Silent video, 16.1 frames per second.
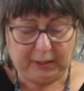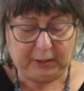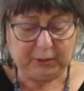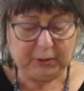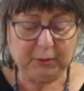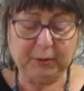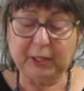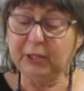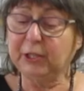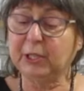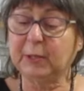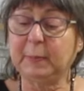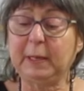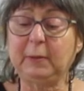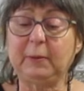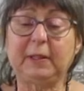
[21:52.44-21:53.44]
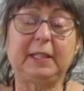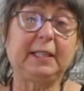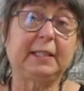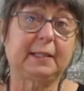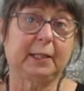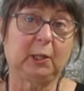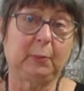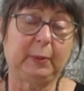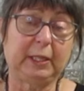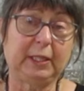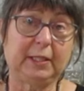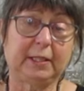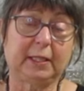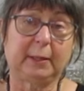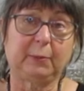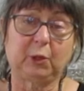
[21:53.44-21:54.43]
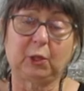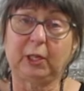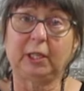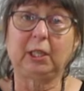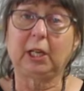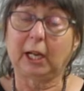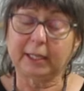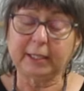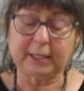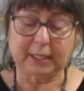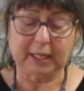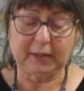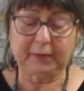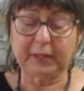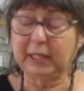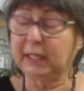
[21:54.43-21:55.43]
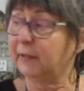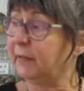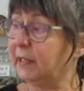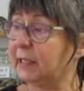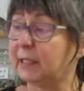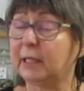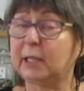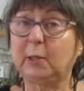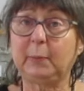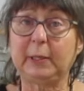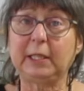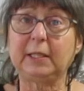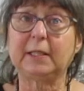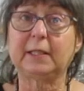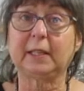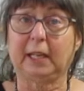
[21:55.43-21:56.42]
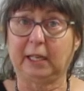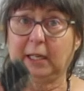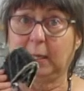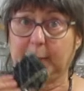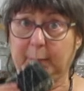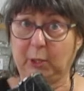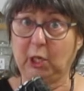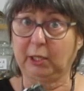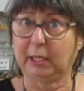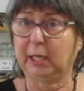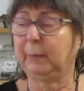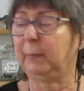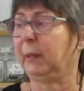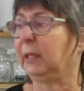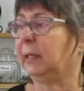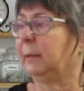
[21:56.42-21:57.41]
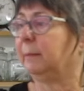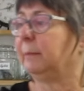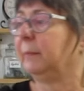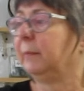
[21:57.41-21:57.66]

So they're just made with these little bits, and I'm trying not to have any of these little bits, and I'm not keeping them.